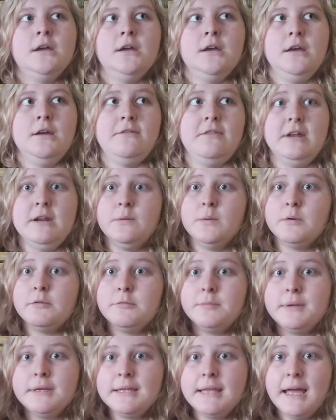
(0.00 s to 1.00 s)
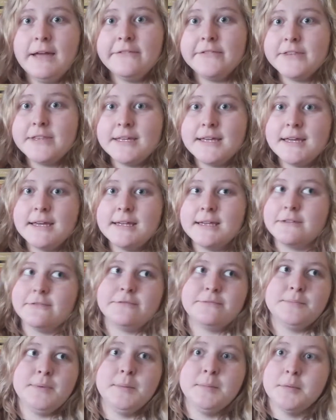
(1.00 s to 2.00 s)
if anyone would be alive at the end,
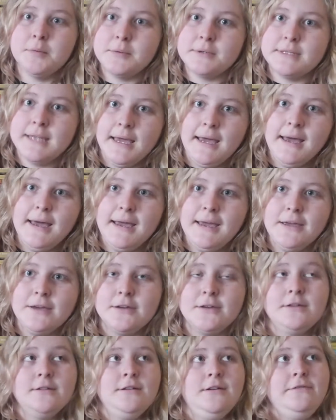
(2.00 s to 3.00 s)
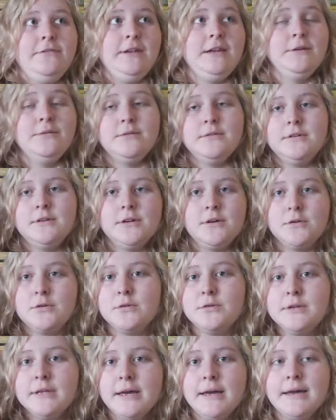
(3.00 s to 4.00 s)
if people would die, if anyone,
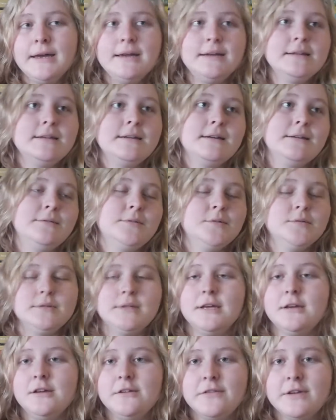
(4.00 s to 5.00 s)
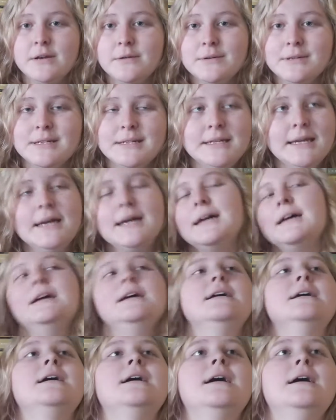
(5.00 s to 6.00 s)
who died. I won't tell you if anyone did
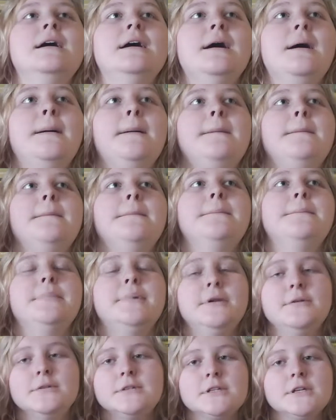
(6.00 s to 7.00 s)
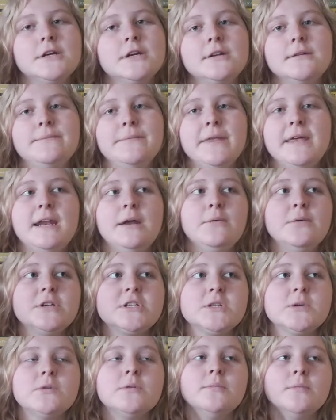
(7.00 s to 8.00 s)
die, but it was good. And I
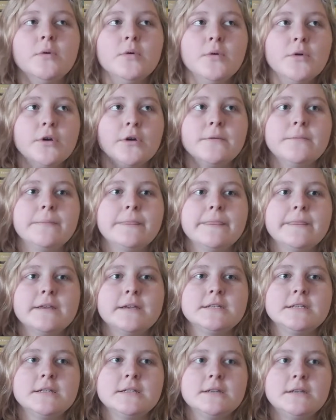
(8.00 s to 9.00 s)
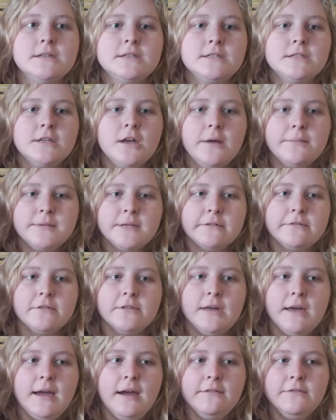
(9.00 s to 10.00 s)
wish there were more, because it stops after
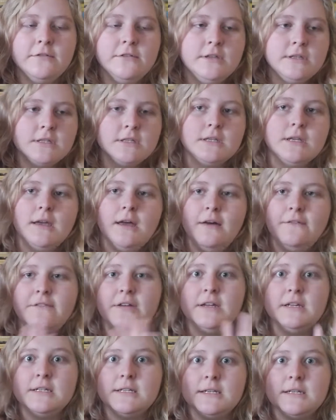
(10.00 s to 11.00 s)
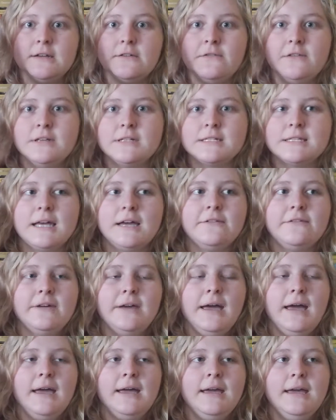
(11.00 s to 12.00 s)
that. After this event in Afia's life
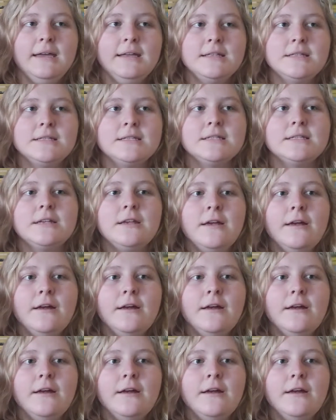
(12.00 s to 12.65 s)
ends,